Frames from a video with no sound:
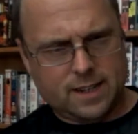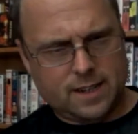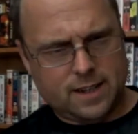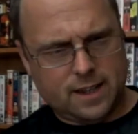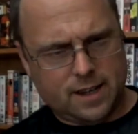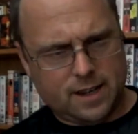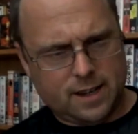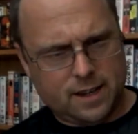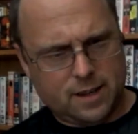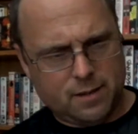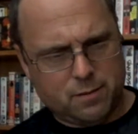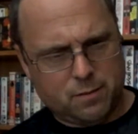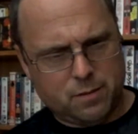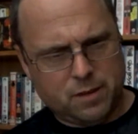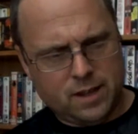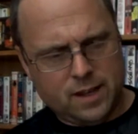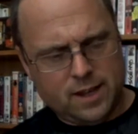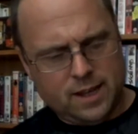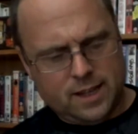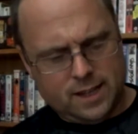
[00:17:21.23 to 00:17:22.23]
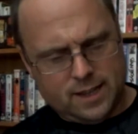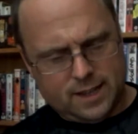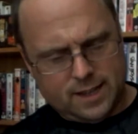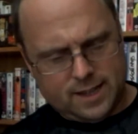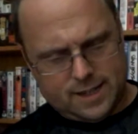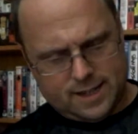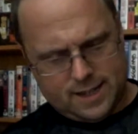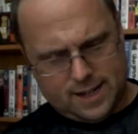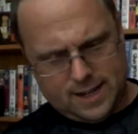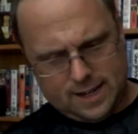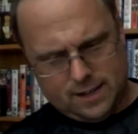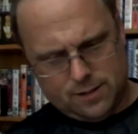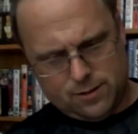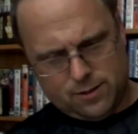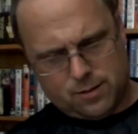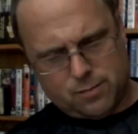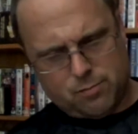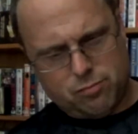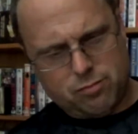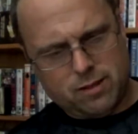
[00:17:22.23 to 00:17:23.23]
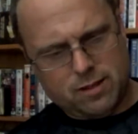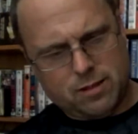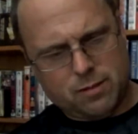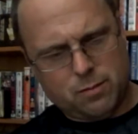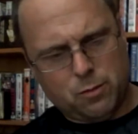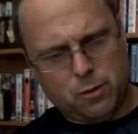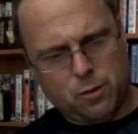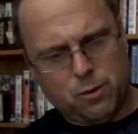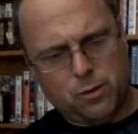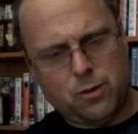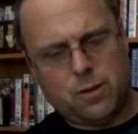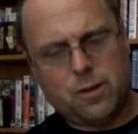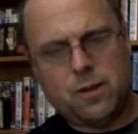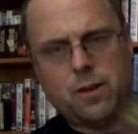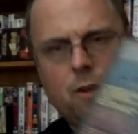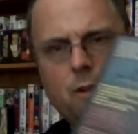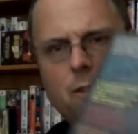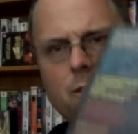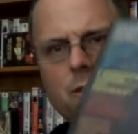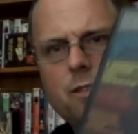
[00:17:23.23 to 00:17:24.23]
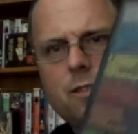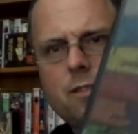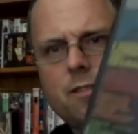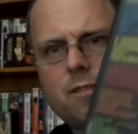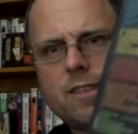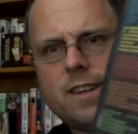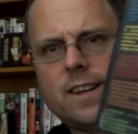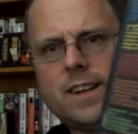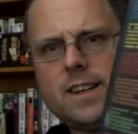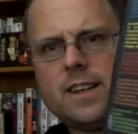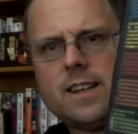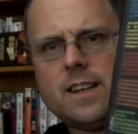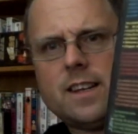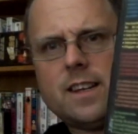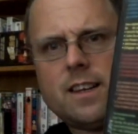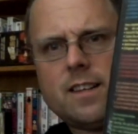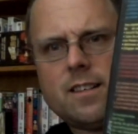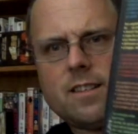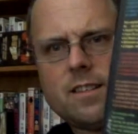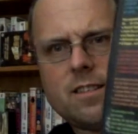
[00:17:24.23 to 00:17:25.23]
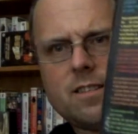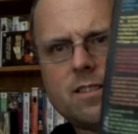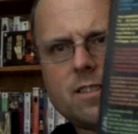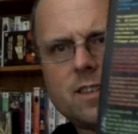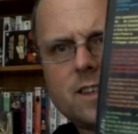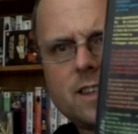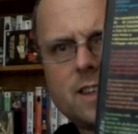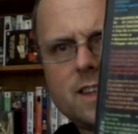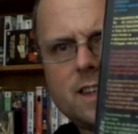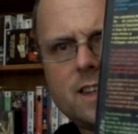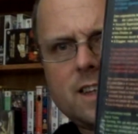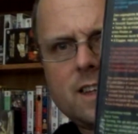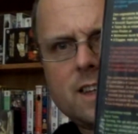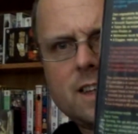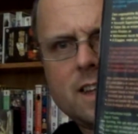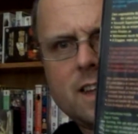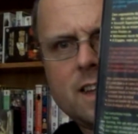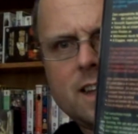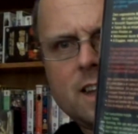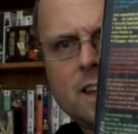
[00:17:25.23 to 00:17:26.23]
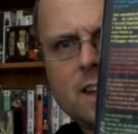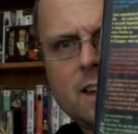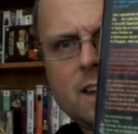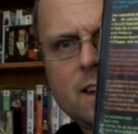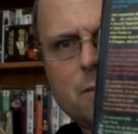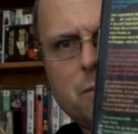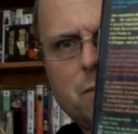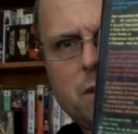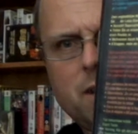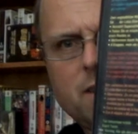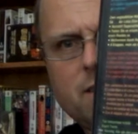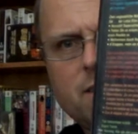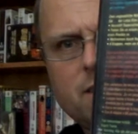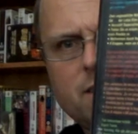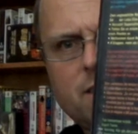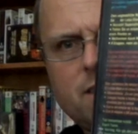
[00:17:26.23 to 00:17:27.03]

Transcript: The car looks pretty small on the screen, you can see there, compared to the